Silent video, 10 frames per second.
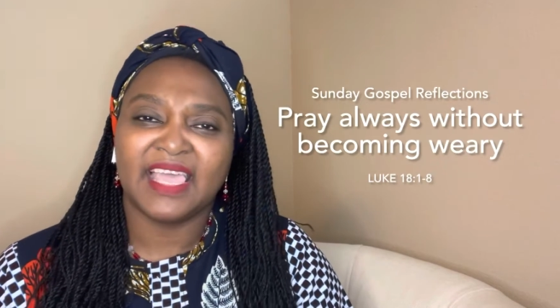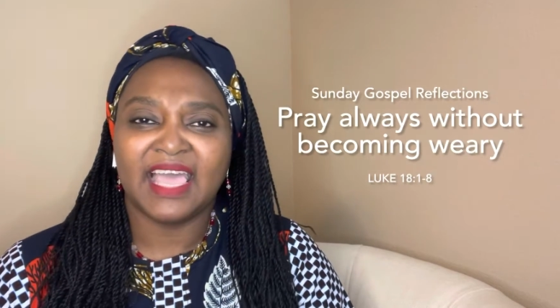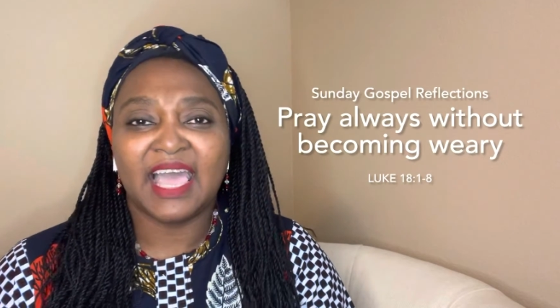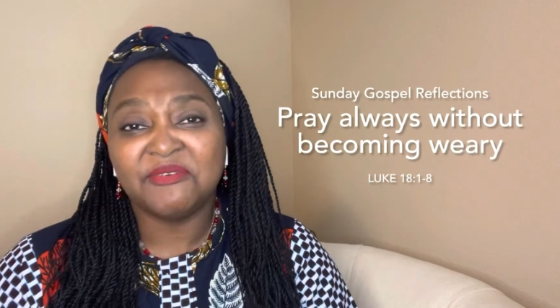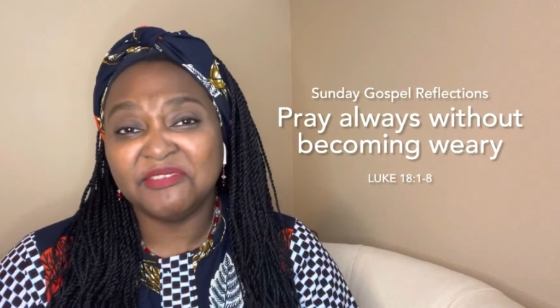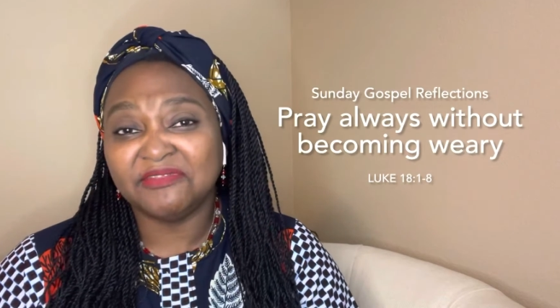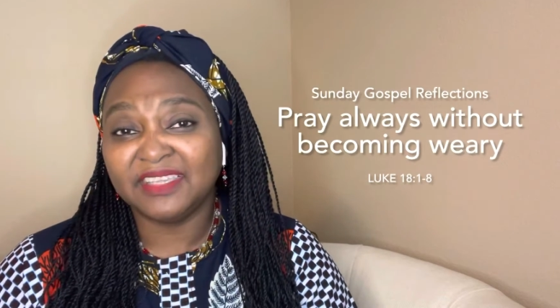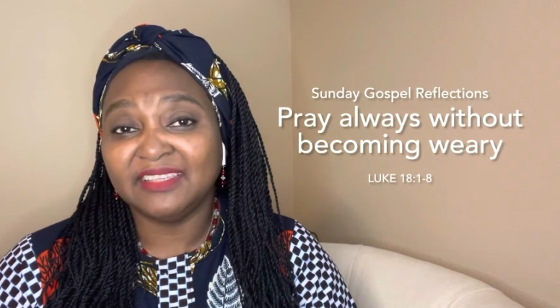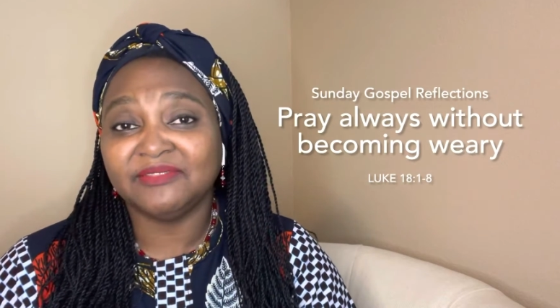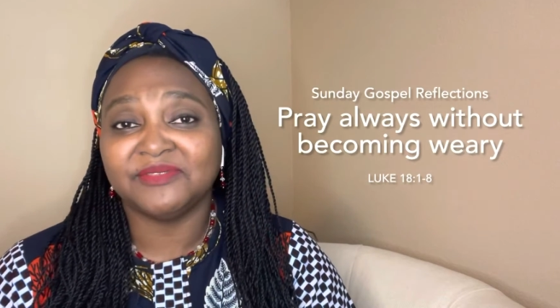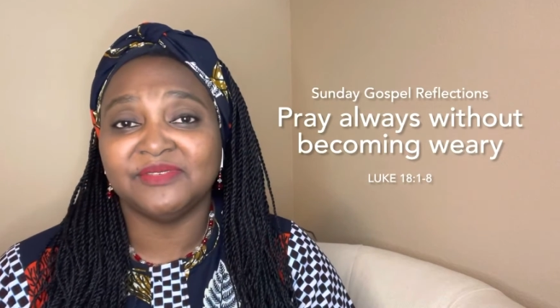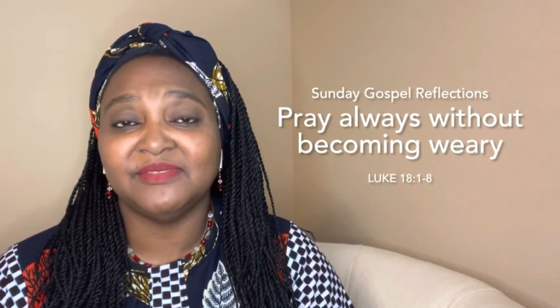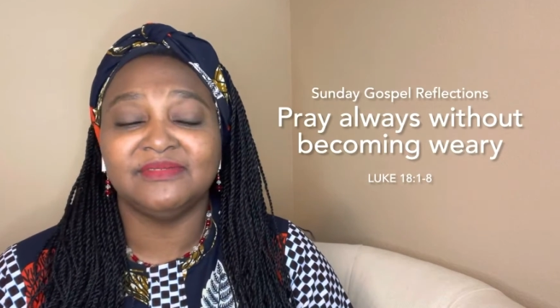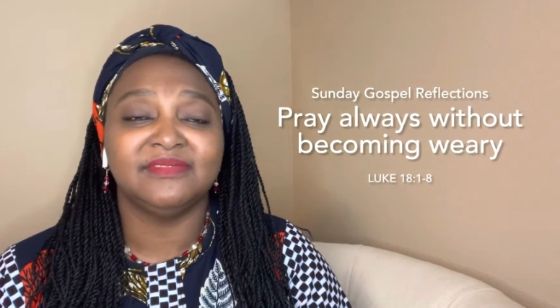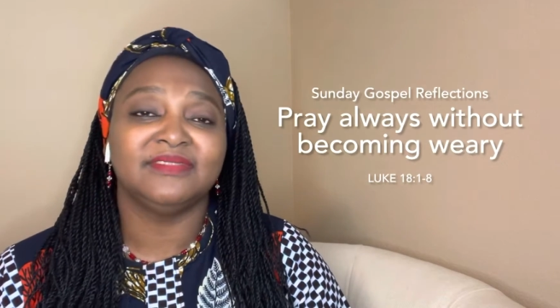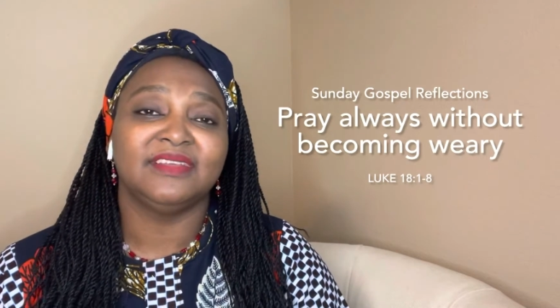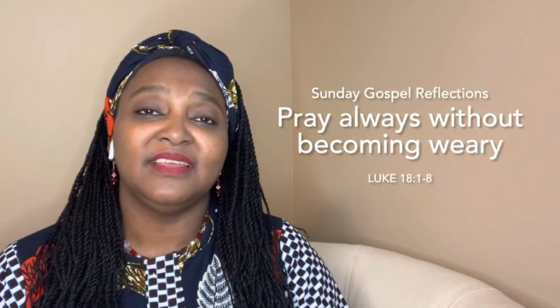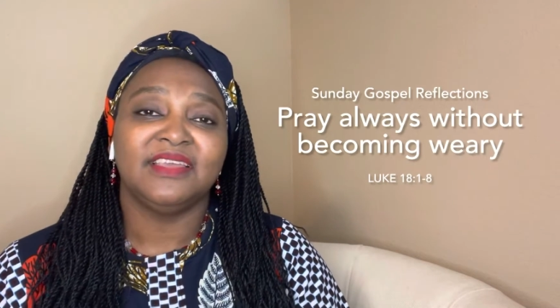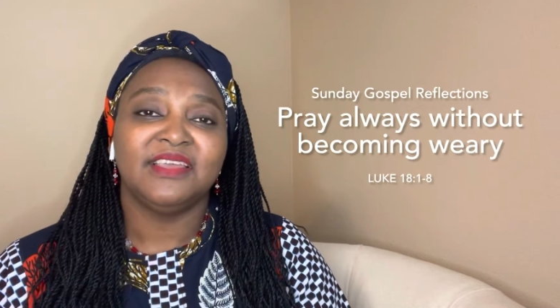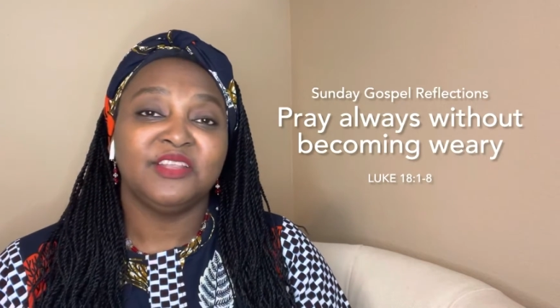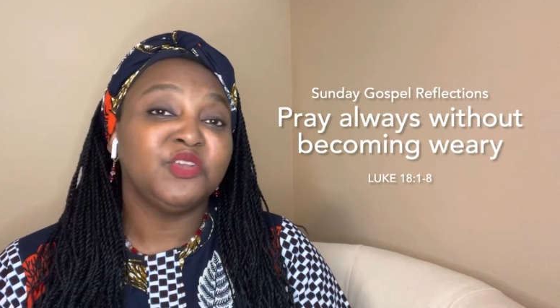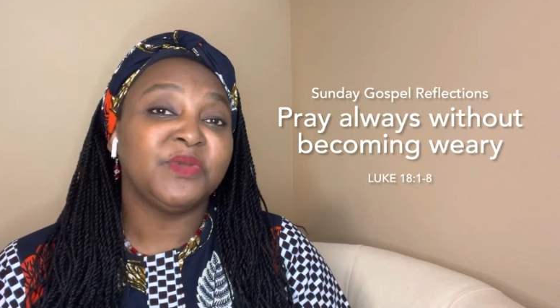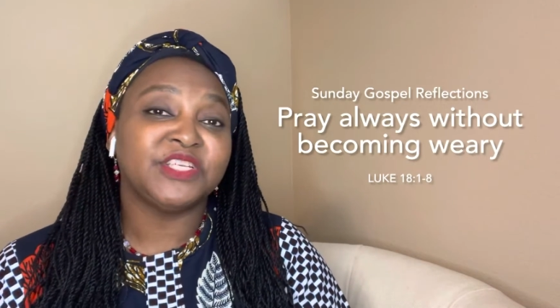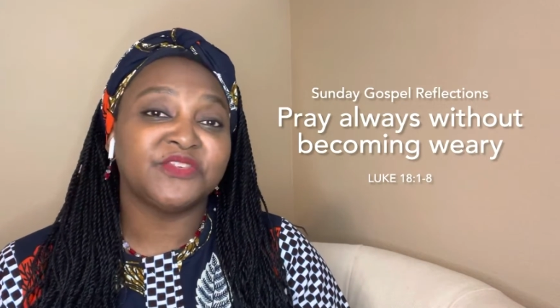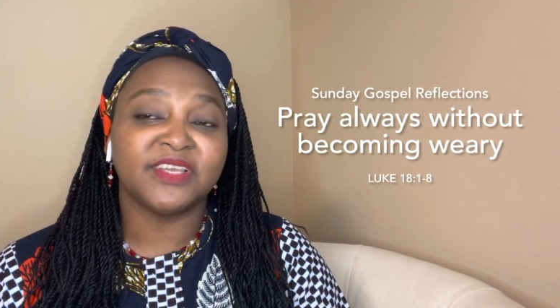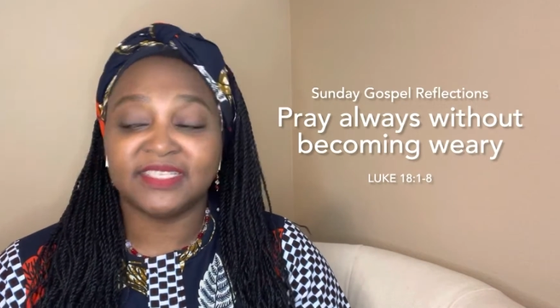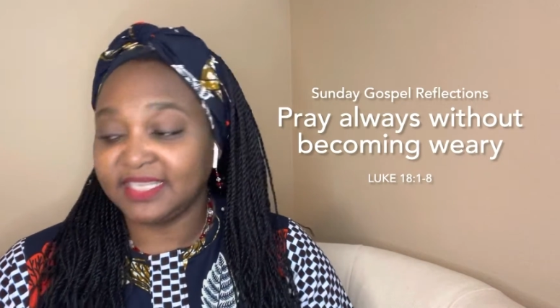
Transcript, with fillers: Are we faithful? Do we trust